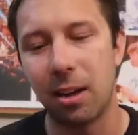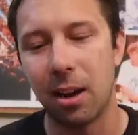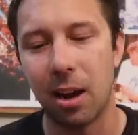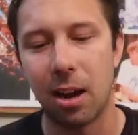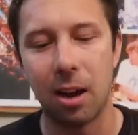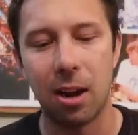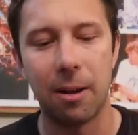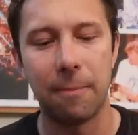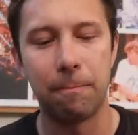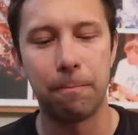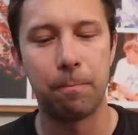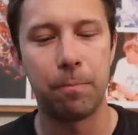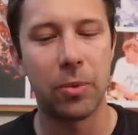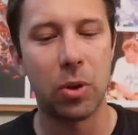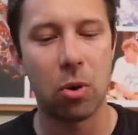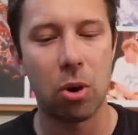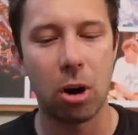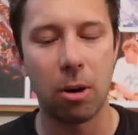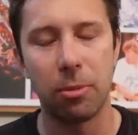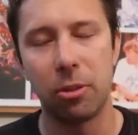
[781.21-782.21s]

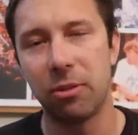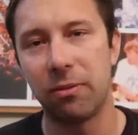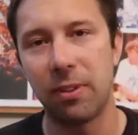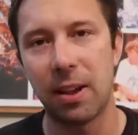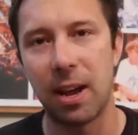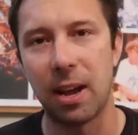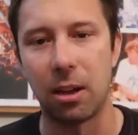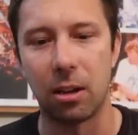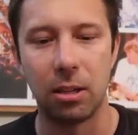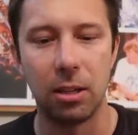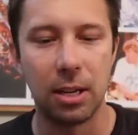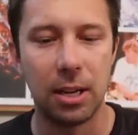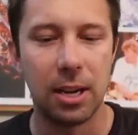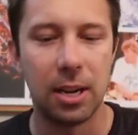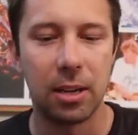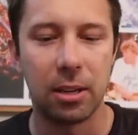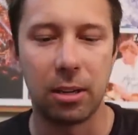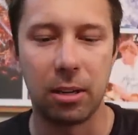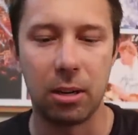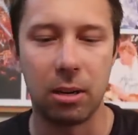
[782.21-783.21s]
No harm, no foul.
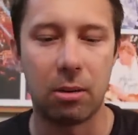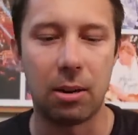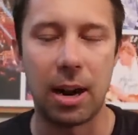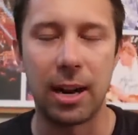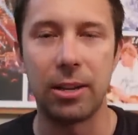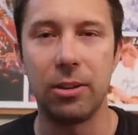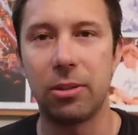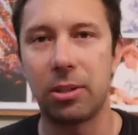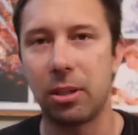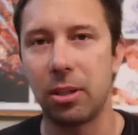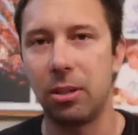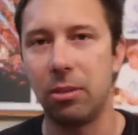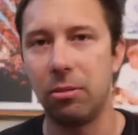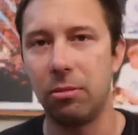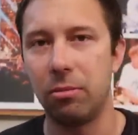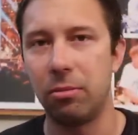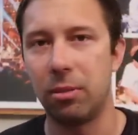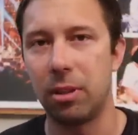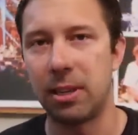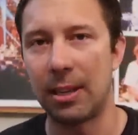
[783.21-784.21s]
You know, I used to
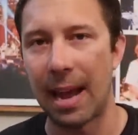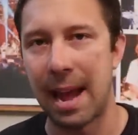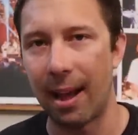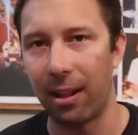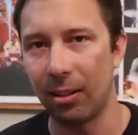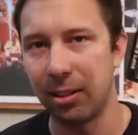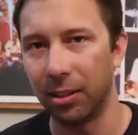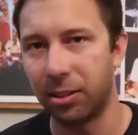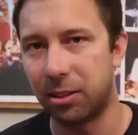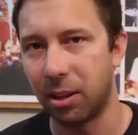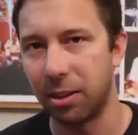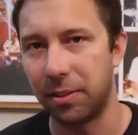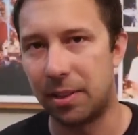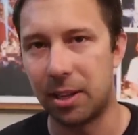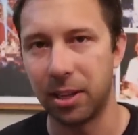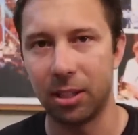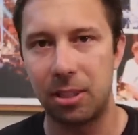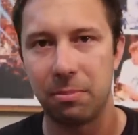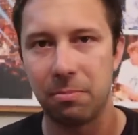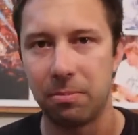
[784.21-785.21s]
do the tallies on
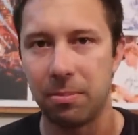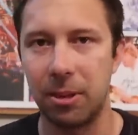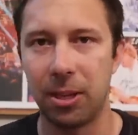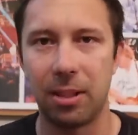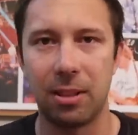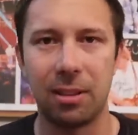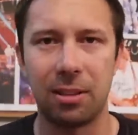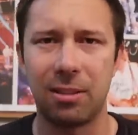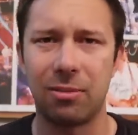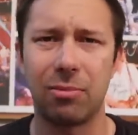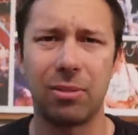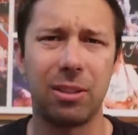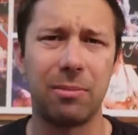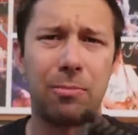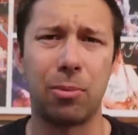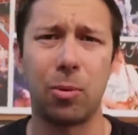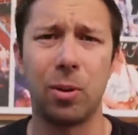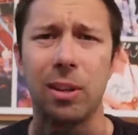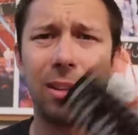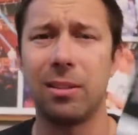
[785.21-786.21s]
this, but that's really
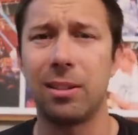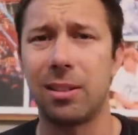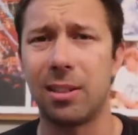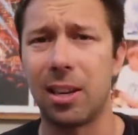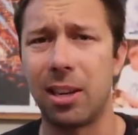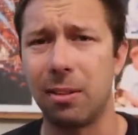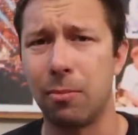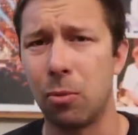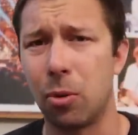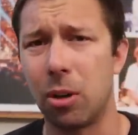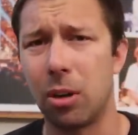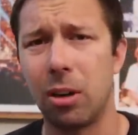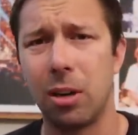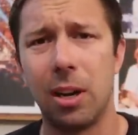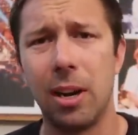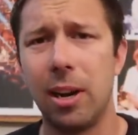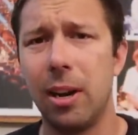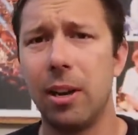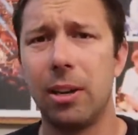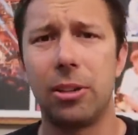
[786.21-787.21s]
pointless anymore.
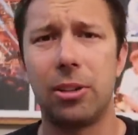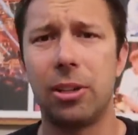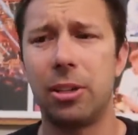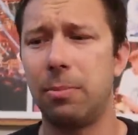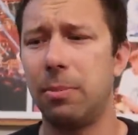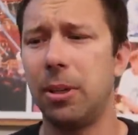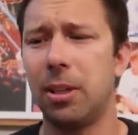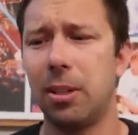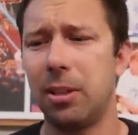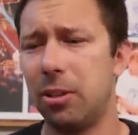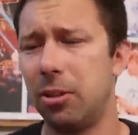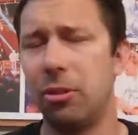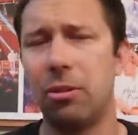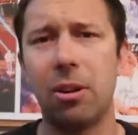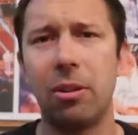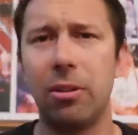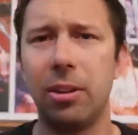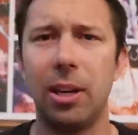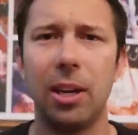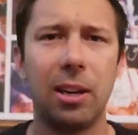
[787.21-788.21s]
Just because, you
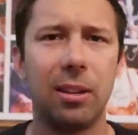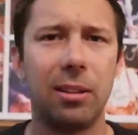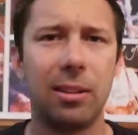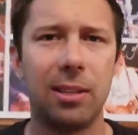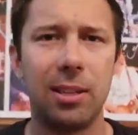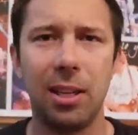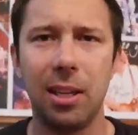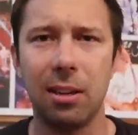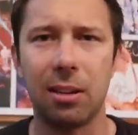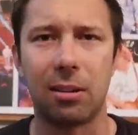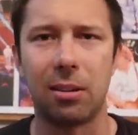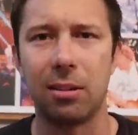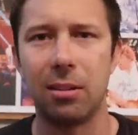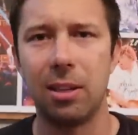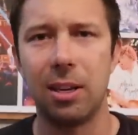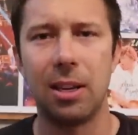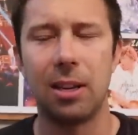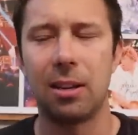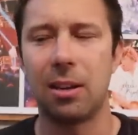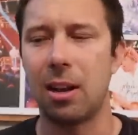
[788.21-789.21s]
know, you get a good deal.
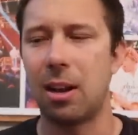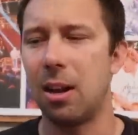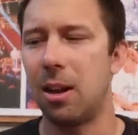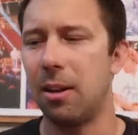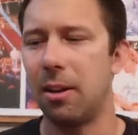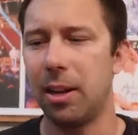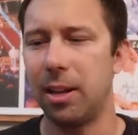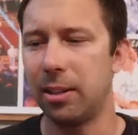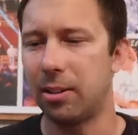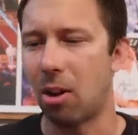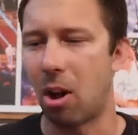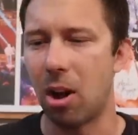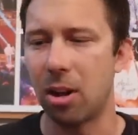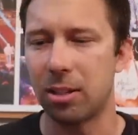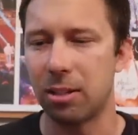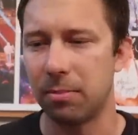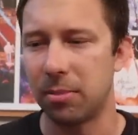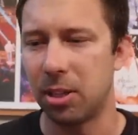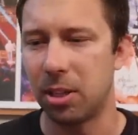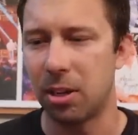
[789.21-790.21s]
It's
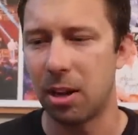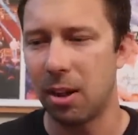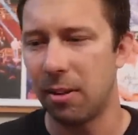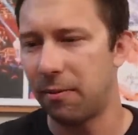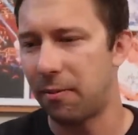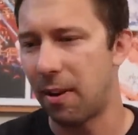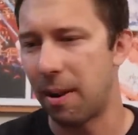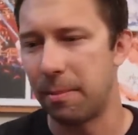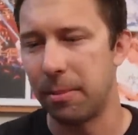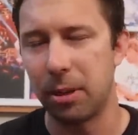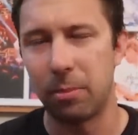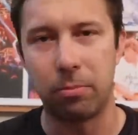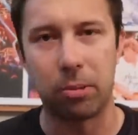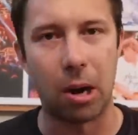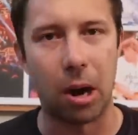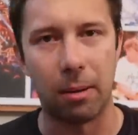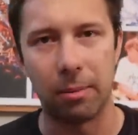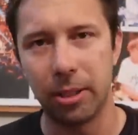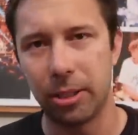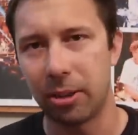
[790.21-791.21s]
awesome stuff. I'm going to
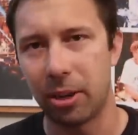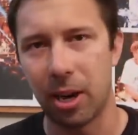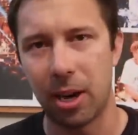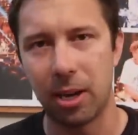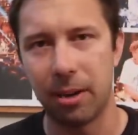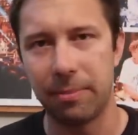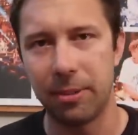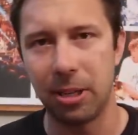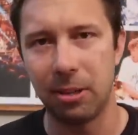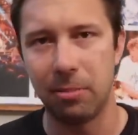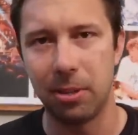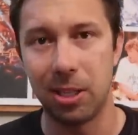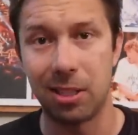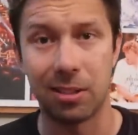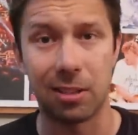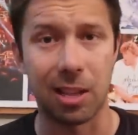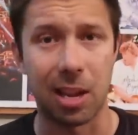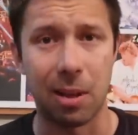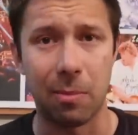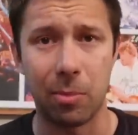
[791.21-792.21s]
probably try an MTB
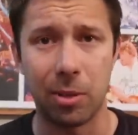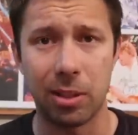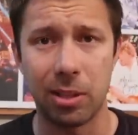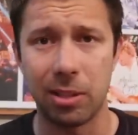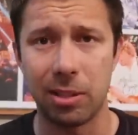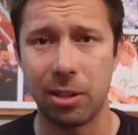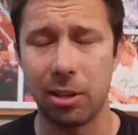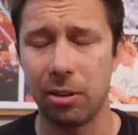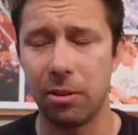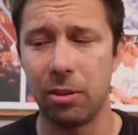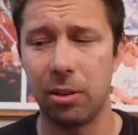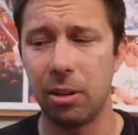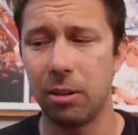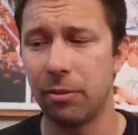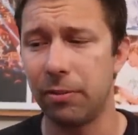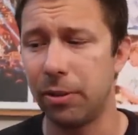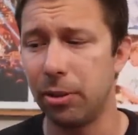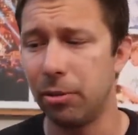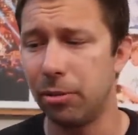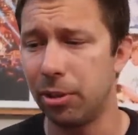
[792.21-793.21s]
Slam with this here in the
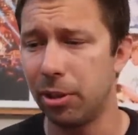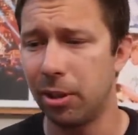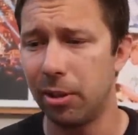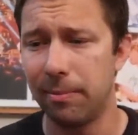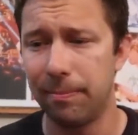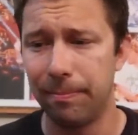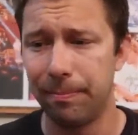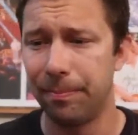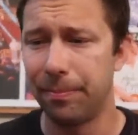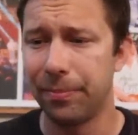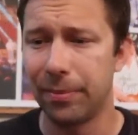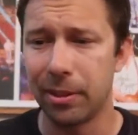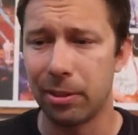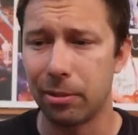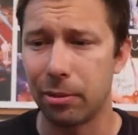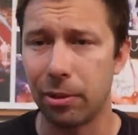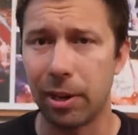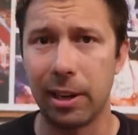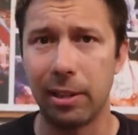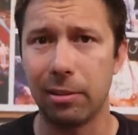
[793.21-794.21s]
near future.
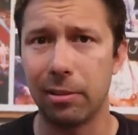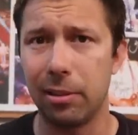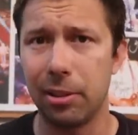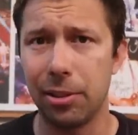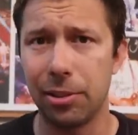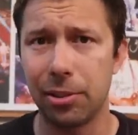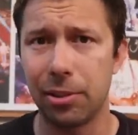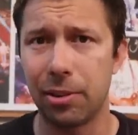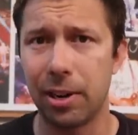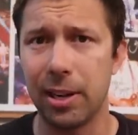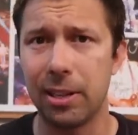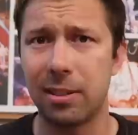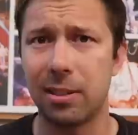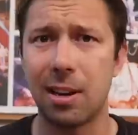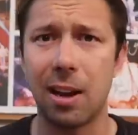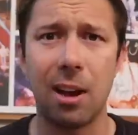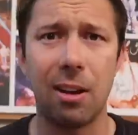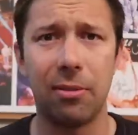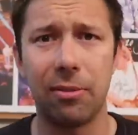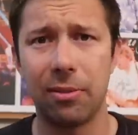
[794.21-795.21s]
Great lures, great
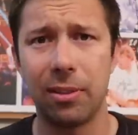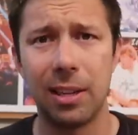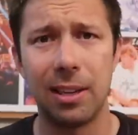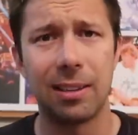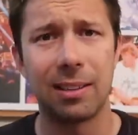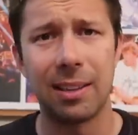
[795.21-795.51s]
stuff.